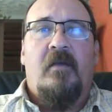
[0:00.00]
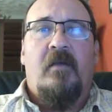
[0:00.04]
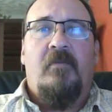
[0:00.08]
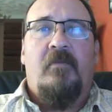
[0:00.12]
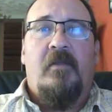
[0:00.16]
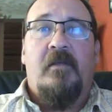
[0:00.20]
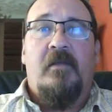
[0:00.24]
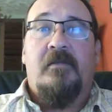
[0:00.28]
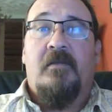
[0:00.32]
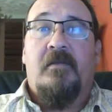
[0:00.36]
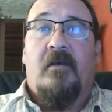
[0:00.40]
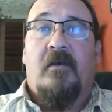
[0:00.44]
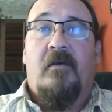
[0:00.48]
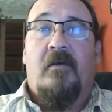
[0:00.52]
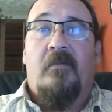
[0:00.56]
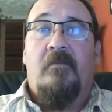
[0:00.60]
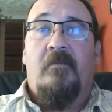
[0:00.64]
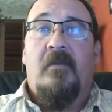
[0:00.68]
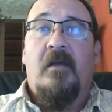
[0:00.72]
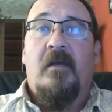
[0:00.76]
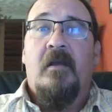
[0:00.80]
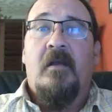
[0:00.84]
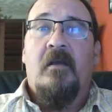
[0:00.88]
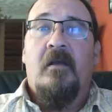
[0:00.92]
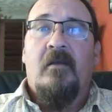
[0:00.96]
able to tell
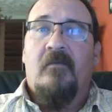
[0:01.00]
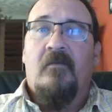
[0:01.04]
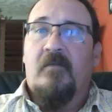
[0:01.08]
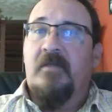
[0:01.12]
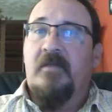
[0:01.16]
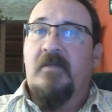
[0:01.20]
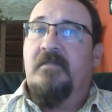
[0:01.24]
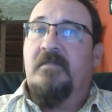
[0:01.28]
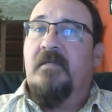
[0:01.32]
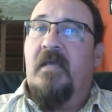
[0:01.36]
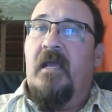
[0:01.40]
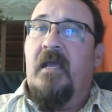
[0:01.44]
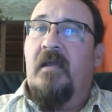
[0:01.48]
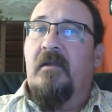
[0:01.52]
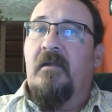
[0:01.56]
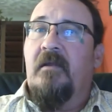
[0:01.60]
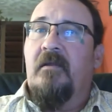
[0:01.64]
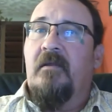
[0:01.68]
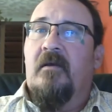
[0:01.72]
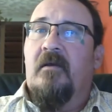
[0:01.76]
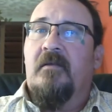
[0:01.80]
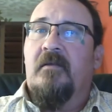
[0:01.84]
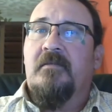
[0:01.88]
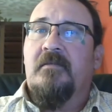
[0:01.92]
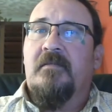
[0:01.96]
them we scanned
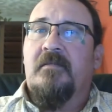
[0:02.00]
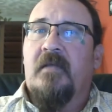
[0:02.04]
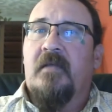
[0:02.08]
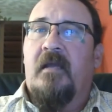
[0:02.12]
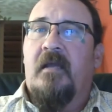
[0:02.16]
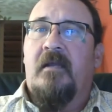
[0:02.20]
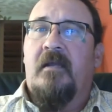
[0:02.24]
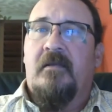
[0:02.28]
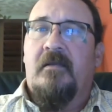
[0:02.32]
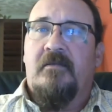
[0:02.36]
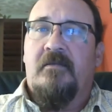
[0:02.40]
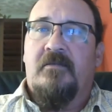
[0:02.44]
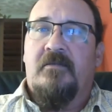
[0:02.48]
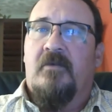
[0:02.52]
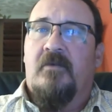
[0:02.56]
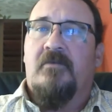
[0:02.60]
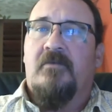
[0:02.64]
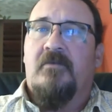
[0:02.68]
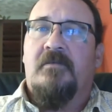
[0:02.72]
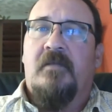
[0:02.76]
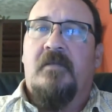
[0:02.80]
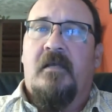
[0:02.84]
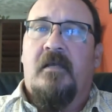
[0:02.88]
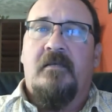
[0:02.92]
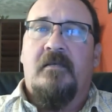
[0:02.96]
it on site, it
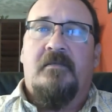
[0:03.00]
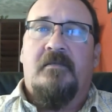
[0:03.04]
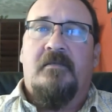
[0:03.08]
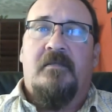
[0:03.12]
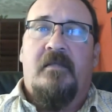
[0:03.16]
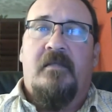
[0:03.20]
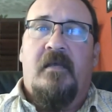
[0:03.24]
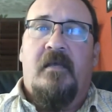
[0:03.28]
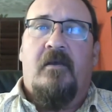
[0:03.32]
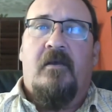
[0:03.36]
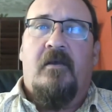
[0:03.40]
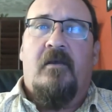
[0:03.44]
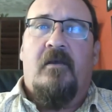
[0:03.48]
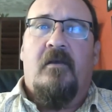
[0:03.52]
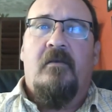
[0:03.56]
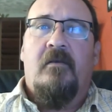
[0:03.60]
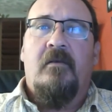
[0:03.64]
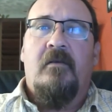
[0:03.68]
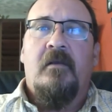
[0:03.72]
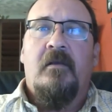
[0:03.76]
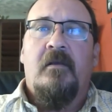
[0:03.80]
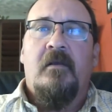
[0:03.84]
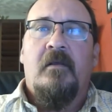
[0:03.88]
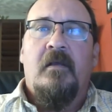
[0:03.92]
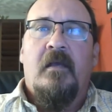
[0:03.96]
shows that it's there,
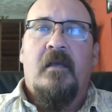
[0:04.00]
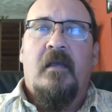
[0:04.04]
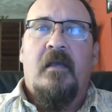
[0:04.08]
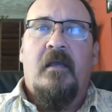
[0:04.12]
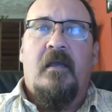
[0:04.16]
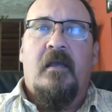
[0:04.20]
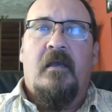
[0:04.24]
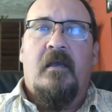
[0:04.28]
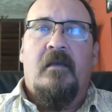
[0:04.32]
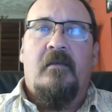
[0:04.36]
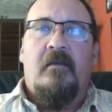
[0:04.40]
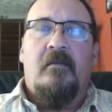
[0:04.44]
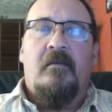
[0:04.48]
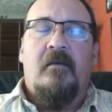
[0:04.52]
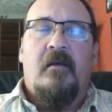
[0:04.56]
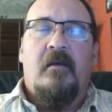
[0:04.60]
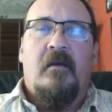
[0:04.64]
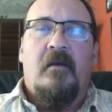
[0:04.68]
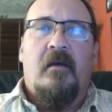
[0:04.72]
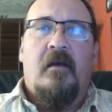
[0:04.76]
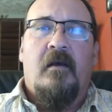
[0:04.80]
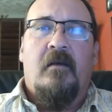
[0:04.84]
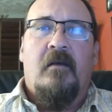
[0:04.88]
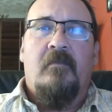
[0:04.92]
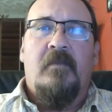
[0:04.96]
and
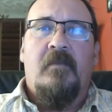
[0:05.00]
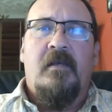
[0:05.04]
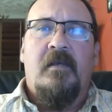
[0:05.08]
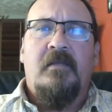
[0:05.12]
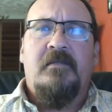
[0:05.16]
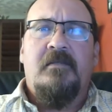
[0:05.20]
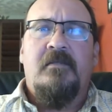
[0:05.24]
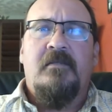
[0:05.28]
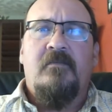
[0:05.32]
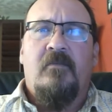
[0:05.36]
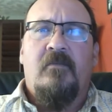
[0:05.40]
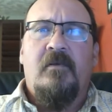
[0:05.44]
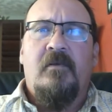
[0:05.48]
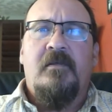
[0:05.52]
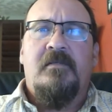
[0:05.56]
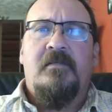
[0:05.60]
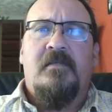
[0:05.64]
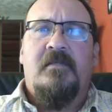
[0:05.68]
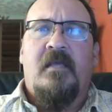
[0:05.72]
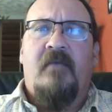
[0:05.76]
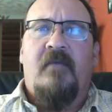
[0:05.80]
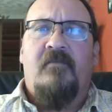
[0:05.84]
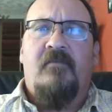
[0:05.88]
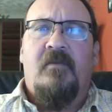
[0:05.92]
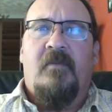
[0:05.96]
it's really
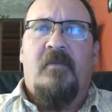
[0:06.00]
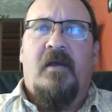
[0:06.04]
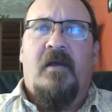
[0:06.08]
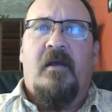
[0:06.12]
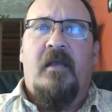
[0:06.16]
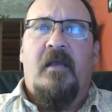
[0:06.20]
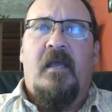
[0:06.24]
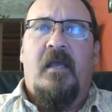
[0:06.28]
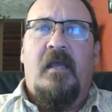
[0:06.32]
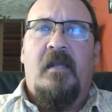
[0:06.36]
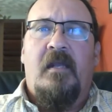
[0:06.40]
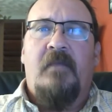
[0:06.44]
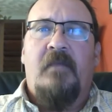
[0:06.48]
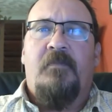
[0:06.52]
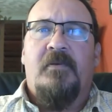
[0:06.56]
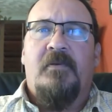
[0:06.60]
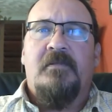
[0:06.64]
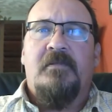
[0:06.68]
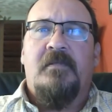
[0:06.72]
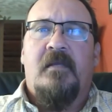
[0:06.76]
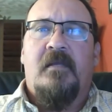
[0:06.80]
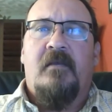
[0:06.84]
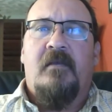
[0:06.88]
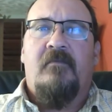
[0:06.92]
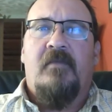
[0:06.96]
saved about
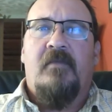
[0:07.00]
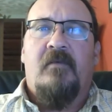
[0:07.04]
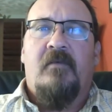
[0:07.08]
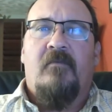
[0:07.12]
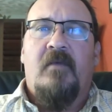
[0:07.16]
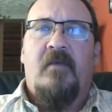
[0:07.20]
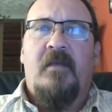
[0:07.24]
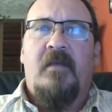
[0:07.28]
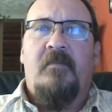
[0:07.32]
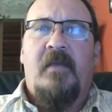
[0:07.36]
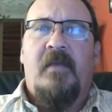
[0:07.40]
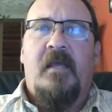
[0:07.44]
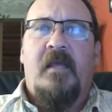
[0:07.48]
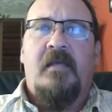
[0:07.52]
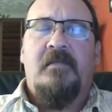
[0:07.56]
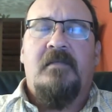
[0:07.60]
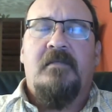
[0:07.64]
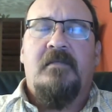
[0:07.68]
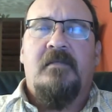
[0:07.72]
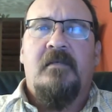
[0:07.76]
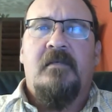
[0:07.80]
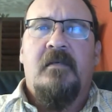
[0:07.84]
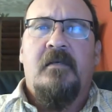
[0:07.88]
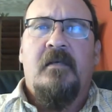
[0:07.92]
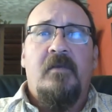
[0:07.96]
80% of the
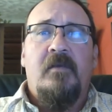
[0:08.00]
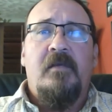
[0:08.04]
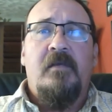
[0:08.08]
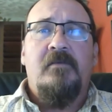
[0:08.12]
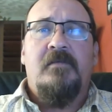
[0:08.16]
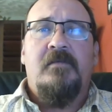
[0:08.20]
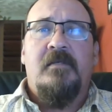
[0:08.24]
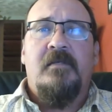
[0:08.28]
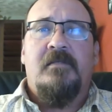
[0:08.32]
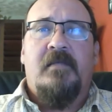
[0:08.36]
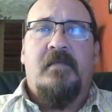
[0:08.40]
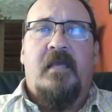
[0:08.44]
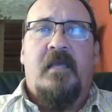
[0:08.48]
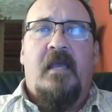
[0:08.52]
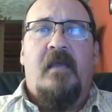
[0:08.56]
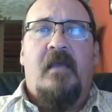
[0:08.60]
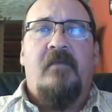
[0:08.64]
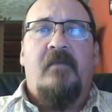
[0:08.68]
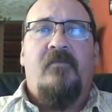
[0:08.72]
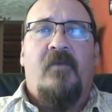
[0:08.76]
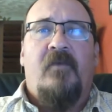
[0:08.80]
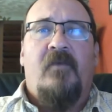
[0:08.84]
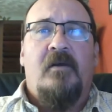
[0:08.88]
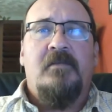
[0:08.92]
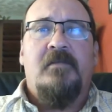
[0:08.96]
remakes. We use the
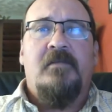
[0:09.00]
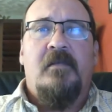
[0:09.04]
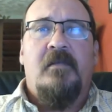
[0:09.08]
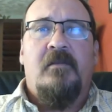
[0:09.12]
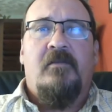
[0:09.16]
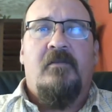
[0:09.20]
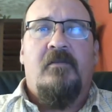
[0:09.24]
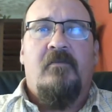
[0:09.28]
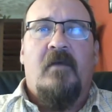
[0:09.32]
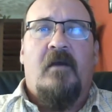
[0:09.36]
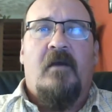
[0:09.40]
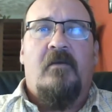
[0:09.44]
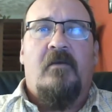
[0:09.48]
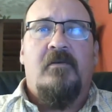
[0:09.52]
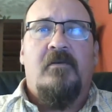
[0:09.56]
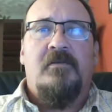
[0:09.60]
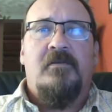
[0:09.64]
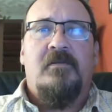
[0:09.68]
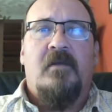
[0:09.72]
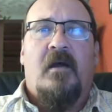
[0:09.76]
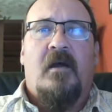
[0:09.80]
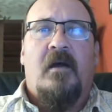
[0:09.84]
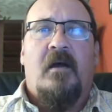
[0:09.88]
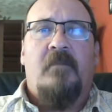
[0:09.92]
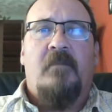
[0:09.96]
scan function throughout our
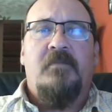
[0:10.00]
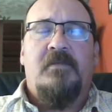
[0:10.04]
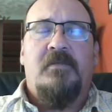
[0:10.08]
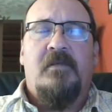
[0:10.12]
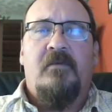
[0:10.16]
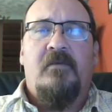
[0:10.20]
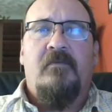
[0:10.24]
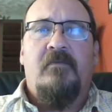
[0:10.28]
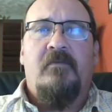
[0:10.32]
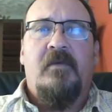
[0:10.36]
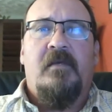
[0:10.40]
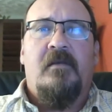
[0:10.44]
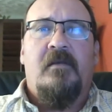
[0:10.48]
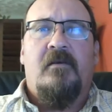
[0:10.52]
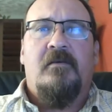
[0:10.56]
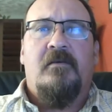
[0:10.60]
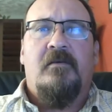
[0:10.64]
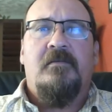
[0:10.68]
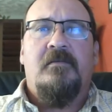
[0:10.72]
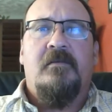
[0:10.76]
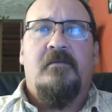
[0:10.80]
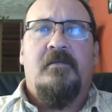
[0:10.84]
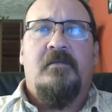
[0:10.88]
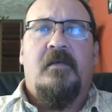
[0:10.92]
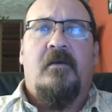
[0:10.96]
shop, so we can
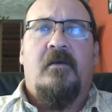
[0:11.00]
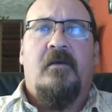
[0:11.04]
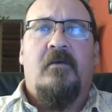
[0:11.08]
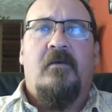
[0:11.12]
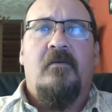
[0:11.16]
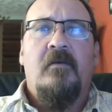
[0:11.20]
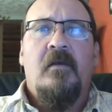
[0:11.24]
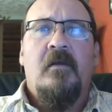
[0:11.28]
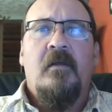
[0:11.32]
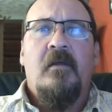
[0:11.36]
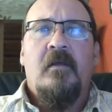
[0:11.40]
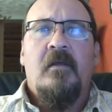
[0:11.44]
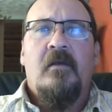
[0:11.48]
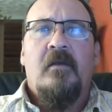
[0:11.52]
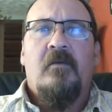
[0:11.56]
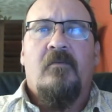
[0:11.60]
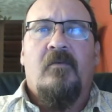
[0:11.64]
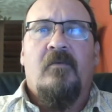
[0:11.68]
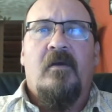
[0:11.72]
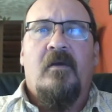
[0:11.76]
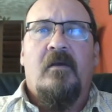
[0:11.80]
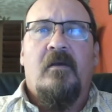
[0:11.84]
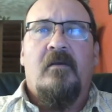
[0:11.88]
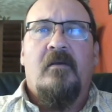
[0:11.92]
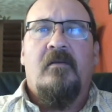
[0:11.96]
also tell
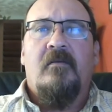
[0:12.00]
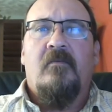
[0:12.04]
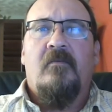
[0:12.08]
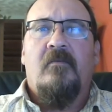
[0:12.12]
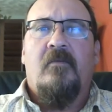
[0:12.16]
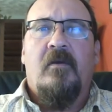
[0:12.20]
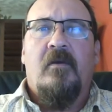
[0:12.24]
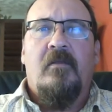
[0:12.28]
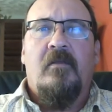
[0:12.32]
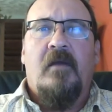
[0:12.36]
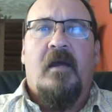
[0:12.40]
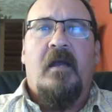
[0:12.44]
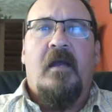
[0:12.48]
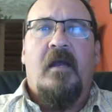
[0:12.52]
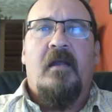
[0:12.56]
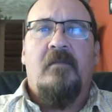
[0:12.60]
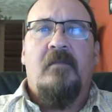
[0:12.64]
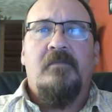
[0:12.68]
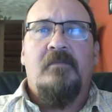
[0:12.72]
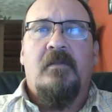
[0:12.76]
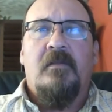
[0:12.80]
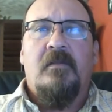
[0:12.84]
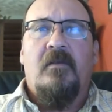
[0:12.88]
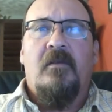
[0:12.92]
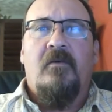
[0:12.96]
where the
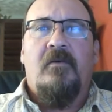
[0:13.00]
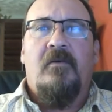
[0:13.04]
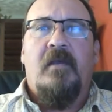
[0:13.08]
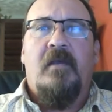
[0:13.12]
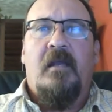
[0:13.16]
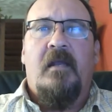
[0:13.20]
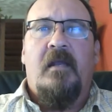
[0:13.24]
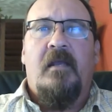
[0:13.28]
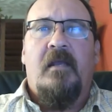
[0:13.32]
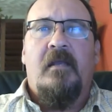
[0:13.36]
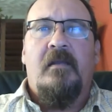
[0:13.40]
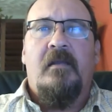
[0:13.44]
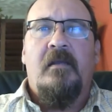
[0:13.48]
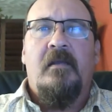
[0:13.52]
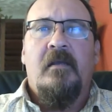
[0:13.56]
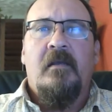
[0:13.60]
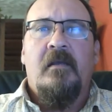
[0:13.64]
item's located.